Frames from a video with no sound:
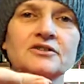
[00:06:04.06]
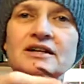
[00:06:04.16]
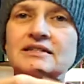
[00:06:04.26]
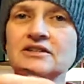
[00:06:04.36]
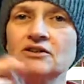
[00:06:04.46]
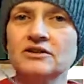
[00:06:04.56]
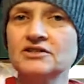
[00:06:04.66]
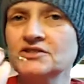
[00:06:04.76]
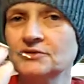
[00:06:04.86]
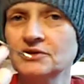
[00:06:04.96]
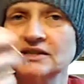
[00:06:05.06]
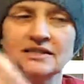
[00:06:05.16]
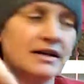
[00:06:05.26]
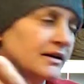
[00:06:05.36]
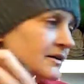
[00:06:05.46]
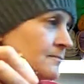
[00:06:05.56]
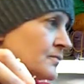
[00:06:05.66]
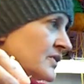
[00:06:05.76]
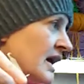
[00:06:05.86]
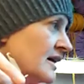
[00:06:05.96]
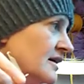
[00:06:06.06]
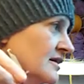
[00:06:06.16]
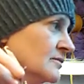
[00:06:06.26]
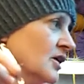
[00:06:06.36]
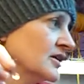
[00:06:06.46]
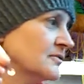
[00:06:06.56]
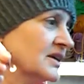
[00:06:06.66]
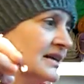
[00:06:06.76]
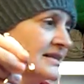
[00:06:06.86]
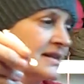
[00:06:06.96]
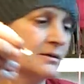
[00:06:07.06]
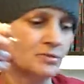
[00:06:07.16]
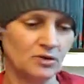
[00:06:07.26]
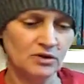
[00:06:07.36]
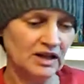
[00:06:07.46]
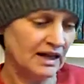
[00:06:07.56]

crazy yarns through this thing. I'll give you an example.